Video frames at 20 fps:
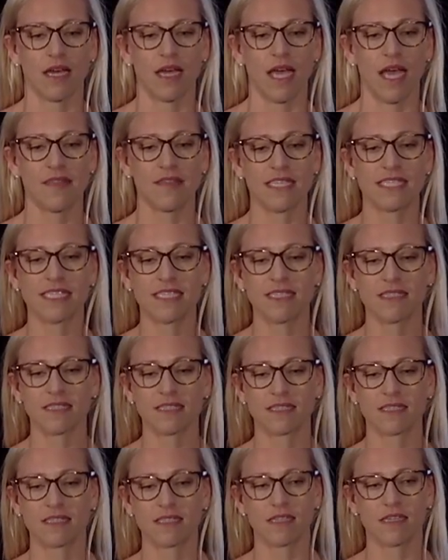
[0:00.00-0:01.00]
And this
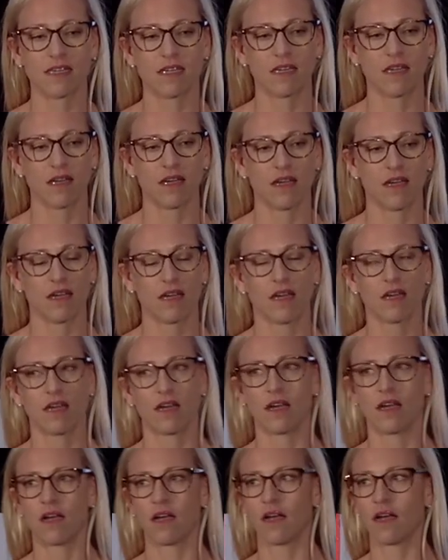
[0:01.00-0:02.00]
is
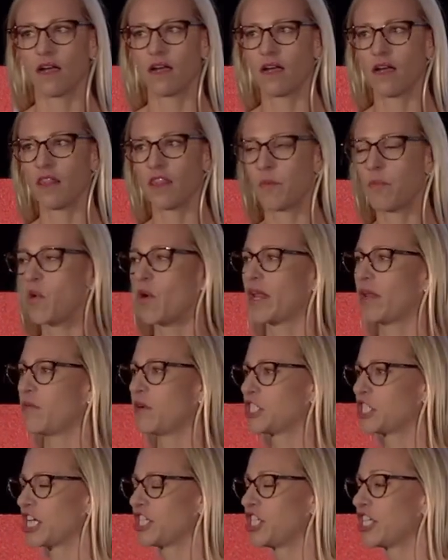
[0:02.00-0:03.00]
the point at
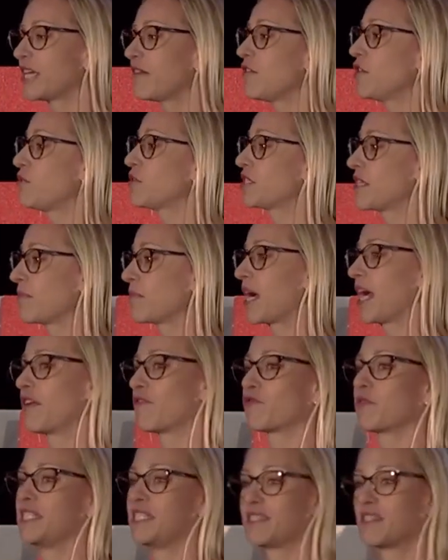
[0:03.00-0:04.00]
which I should give you some kind of
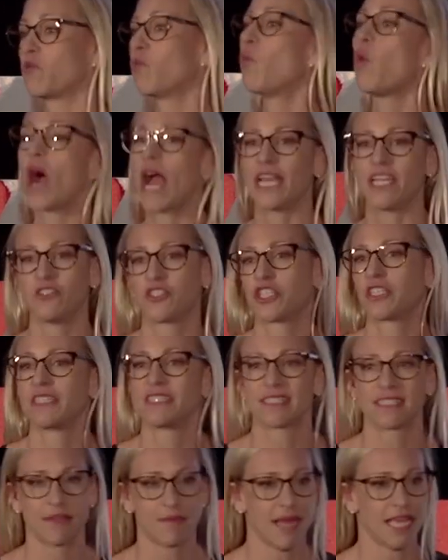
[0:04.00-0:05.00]
reason why you should
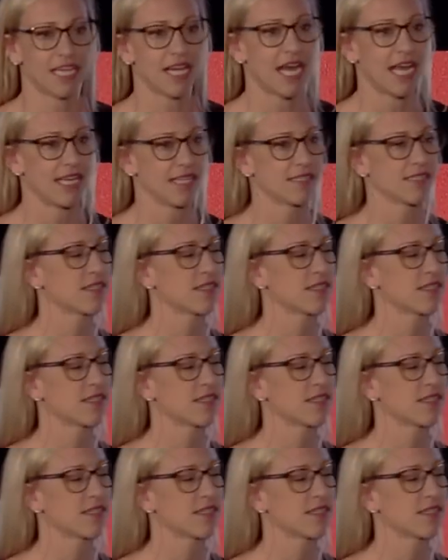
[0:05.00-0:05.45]
listen to my guidance